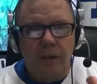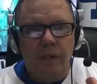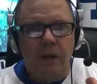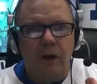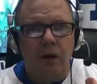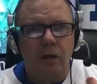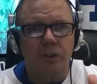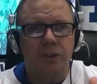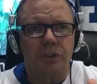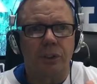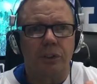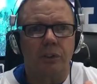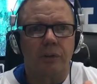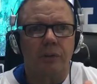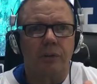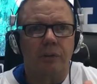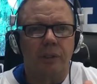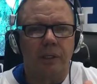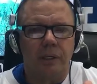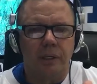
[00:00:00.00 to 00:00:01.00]

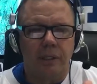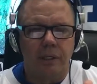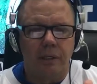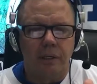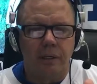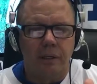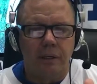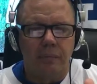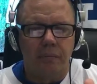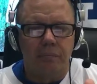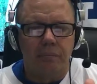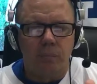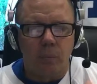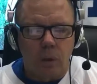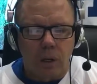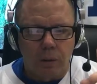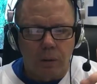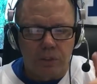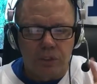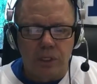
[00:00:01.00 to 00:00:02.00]
also, where
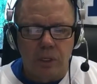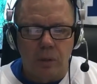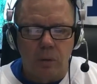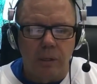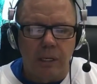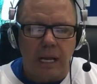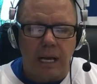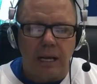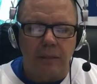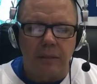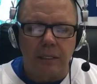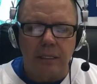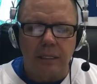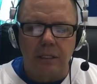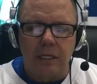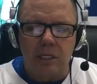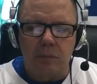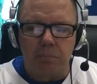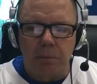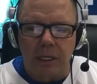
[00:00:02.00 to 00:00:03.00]
I was going, I think
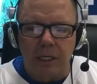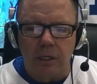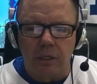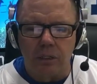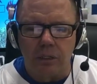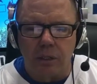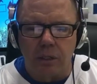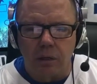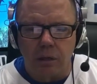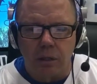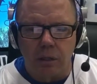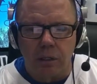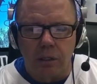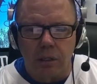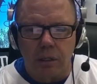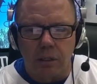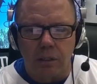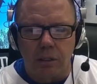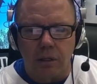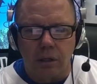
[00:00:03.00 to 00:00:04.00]
these players are
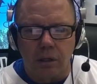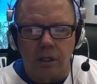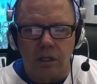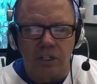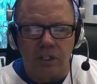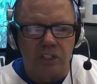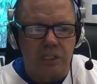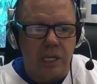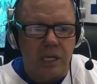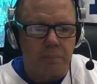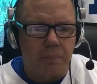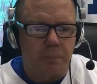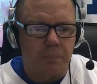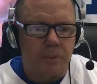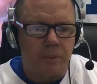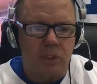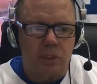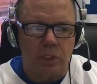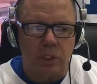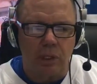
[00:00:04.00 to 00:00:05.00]
gonna step up
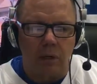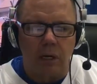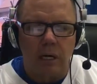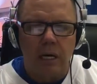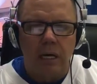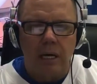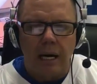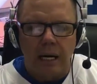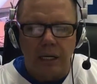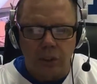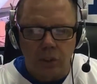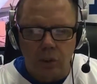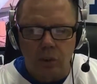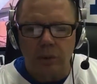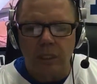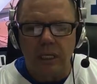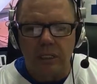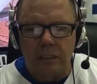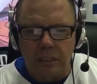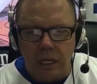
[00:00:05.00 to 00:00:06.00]
this year. I do
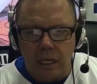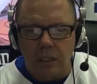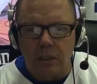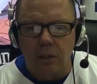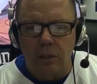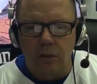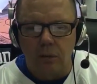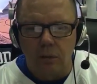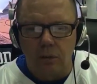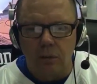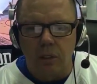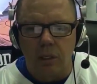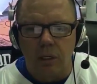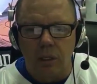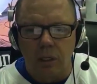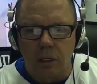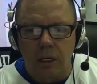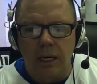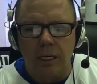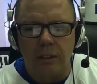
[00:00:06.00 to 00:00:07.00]
think Taco
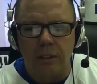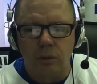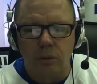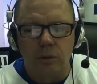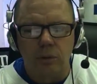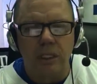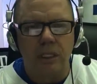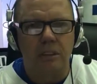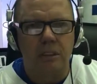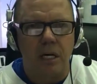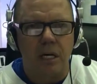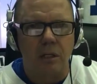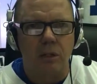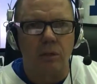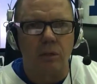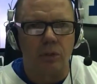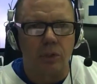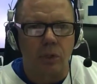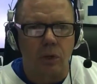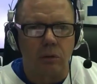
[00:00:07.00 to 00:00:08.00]

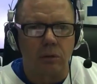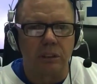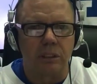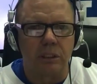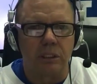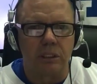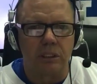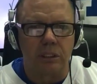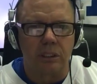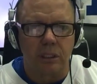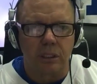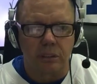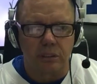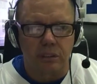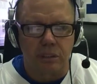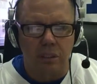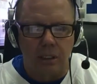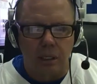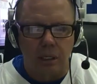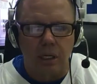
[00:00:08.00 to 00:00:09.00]
Charlton
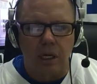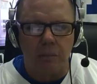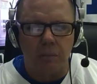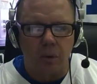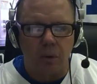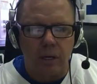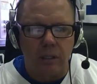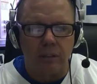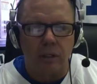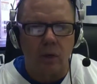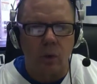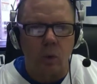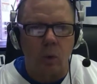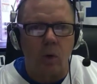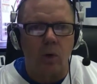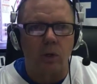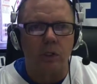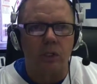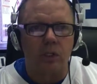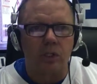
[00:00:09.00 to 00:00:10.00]
is gonna come around the
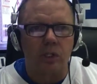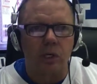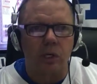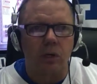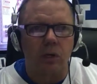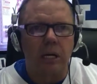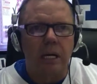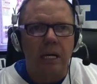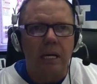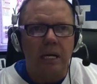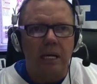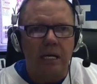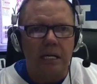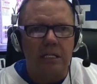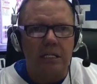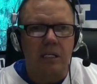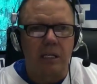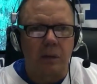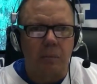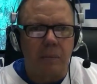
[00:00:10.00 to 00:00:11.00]
corner this year.
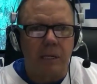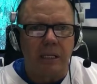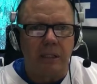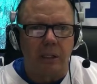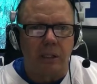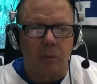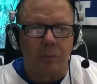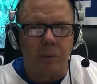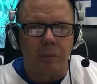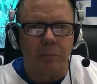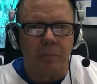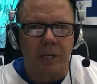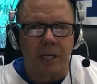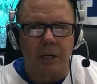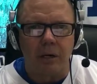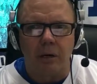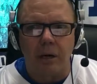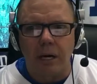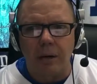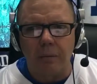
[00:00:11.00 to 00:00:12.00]
He's gonna be a little bit
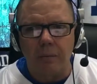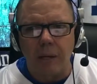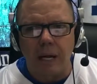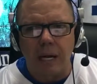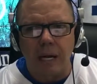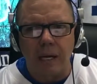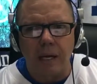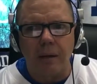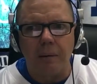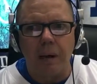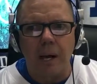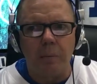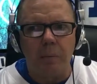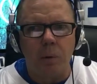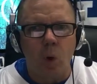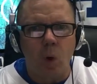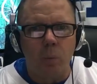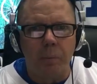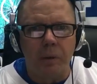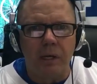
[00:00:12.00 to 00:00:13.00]
better. I'm
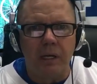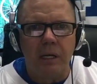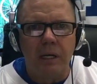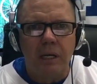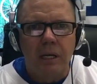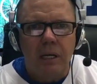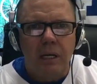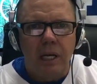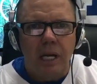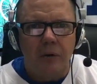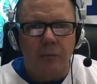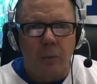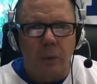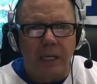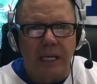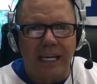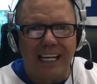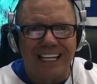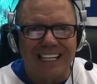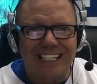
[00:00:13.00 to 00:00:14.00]
hoping if we
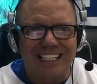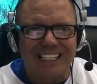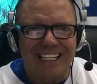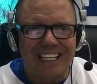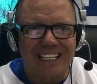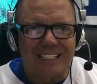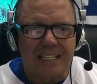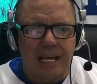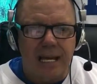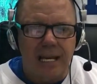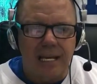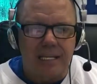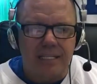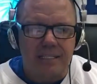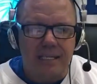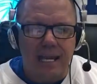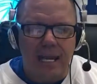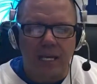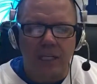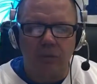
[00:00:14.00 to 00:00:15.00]
can get 6 to 8
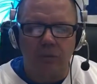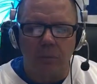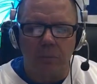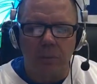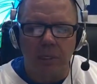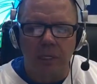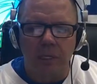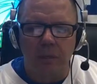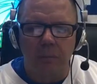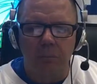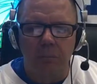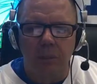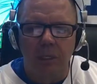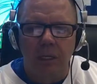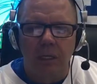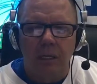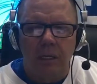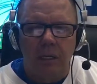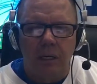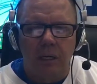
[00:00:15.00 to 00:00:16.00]
sacks from him,
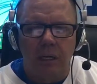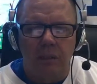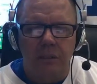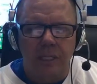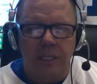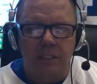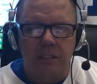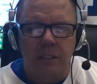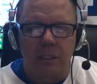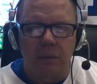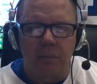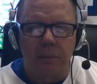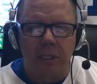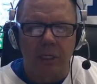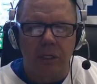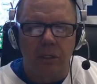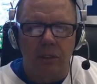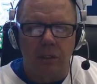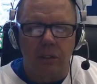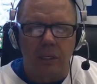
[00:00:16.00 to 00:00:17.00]
that's gonna be
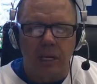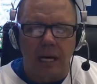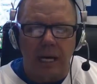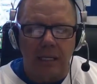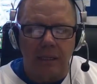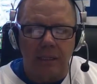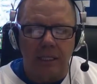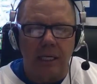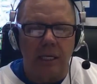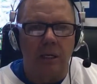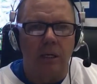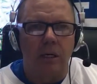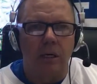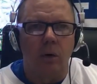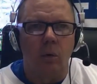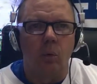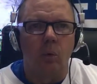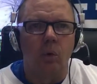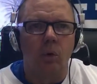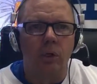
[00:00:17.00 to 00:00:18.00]
good. I think
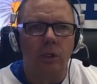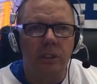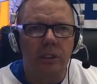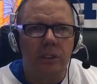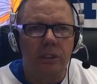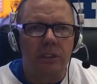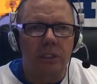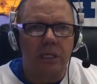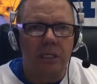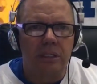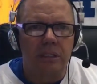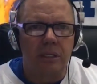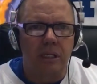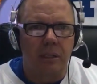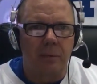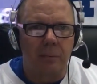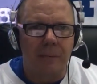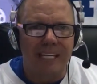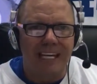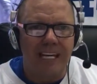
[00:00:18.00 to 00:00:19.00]
Woods is
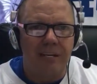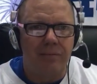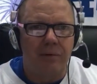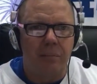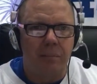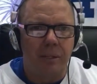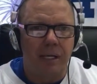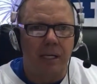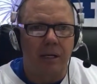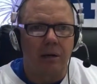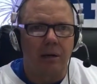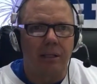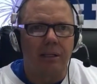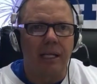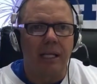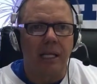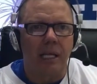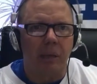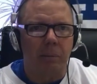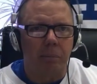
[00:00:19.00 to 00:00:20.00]
gonna be even better. I
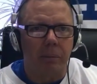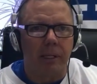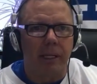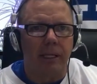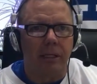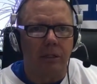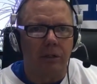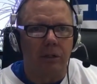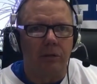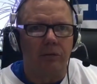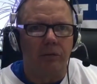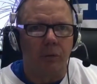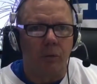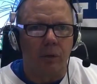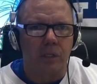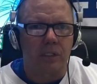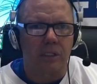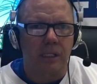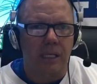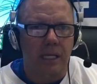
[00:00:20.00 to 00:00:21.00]
think he played good
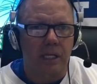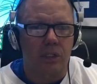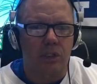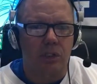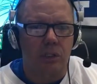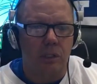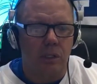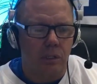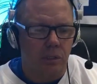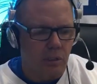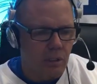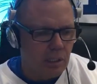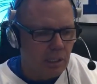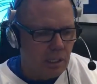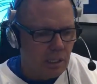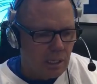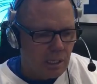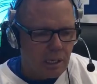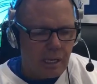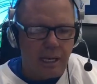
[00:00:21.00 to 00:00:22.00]
for us last year.
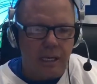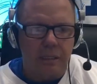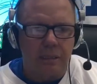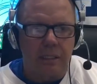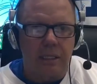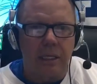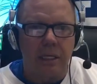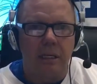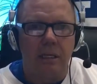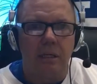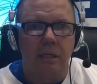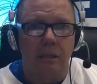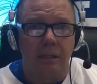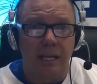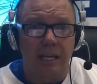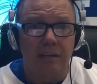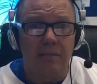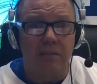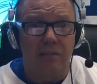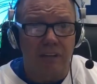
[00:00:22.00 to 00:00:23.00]
I think
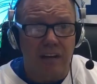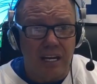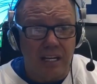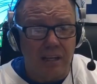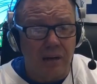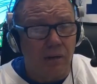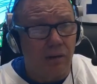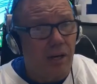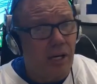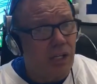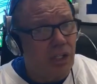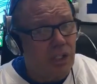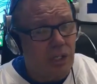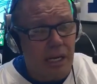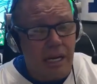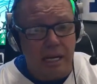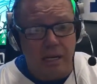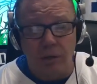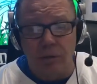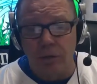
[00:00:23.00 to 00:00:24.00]
Leighton Vander Esch,
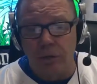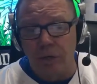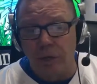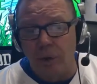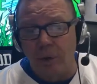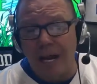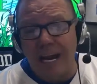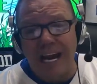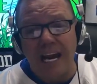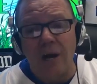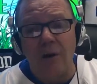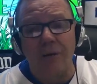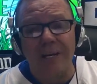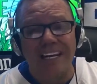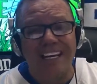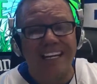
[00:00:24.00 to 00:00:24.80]
I don't know how he